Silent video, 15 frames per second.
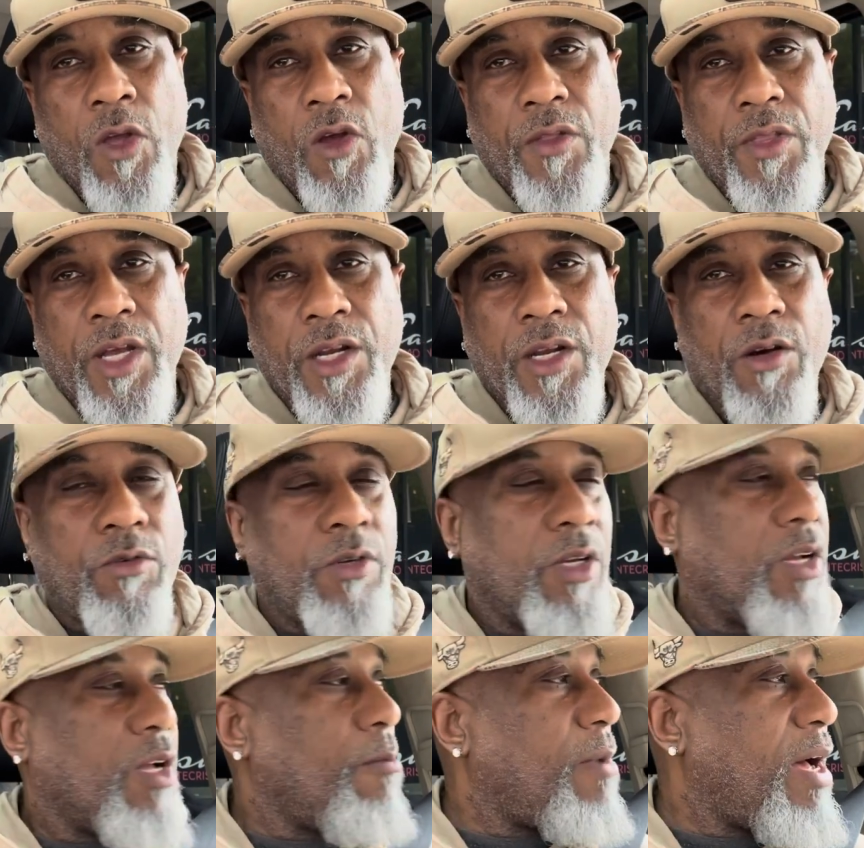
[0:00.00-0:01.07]
On that note,
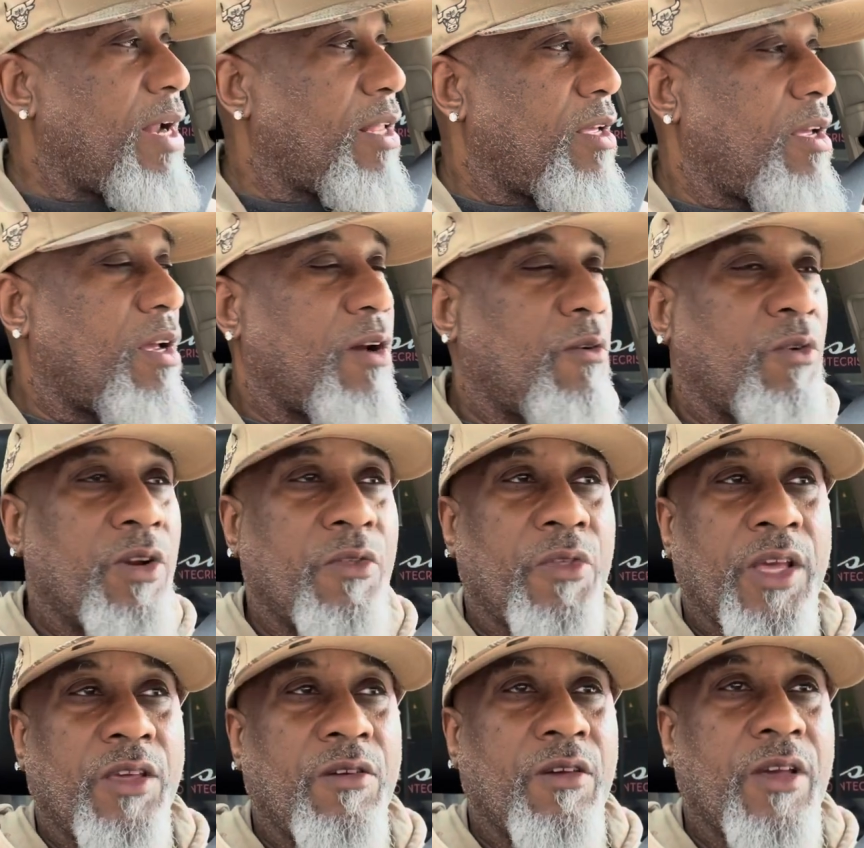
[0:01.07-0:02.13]
look, I'm out of here. I want to
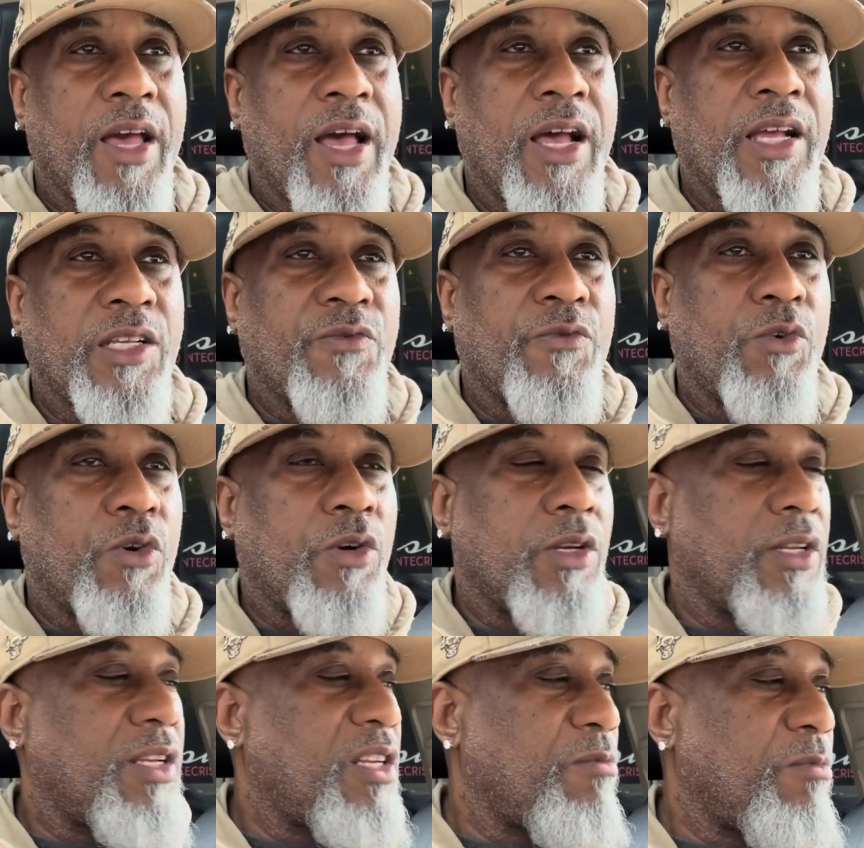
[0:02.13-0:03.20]
thank you guys for
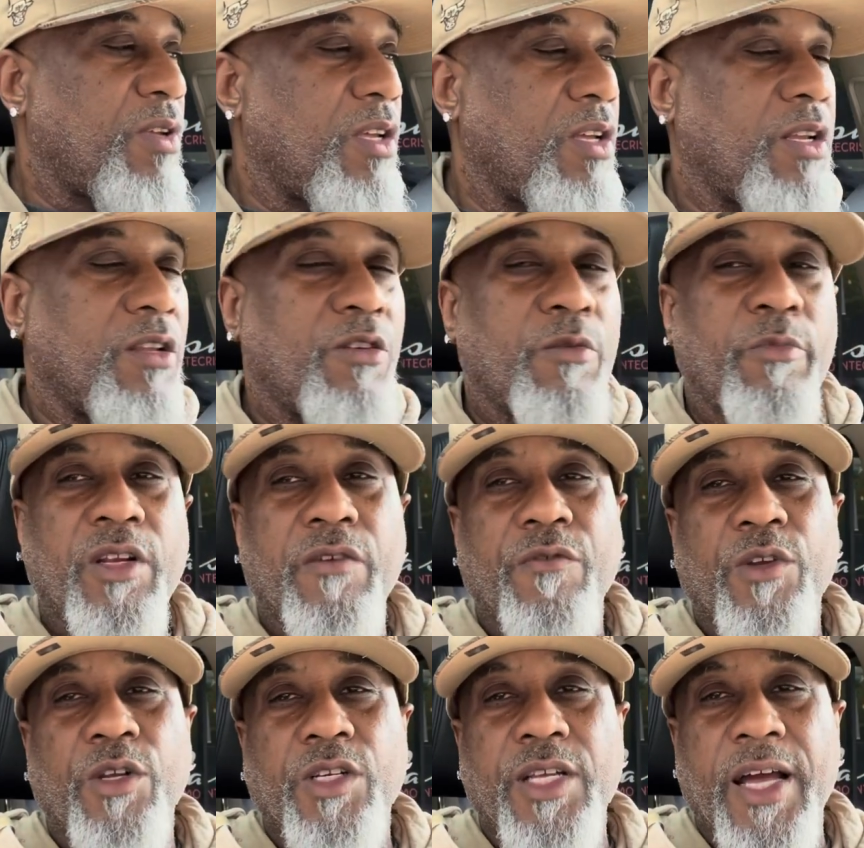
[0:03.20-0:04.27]
lending me a little bit of
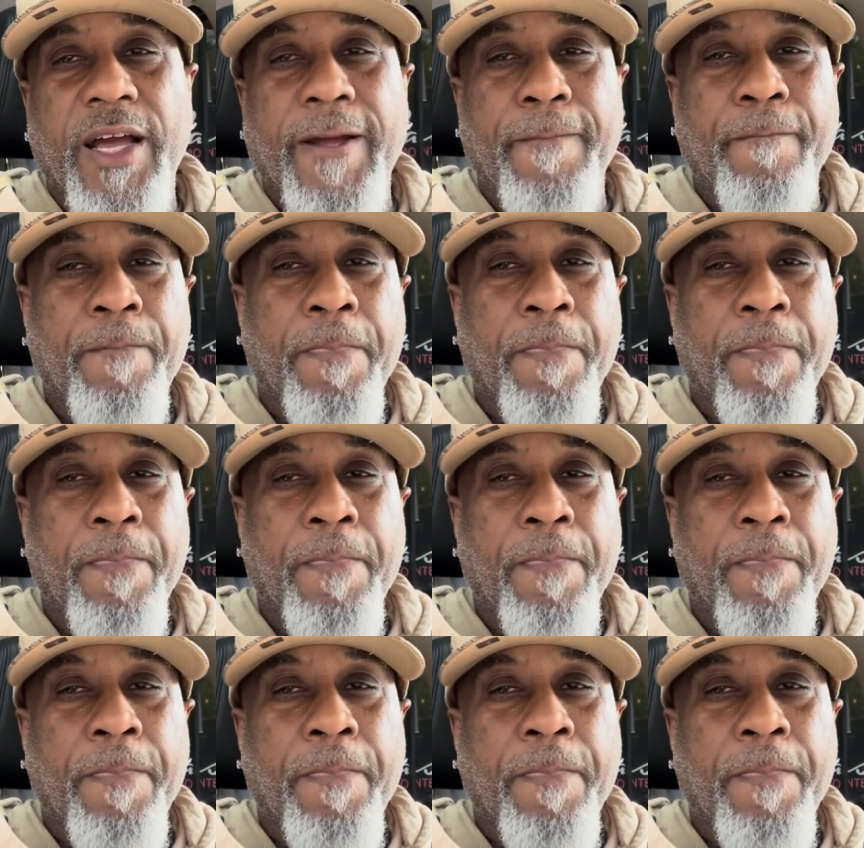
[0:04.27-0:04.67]
your time.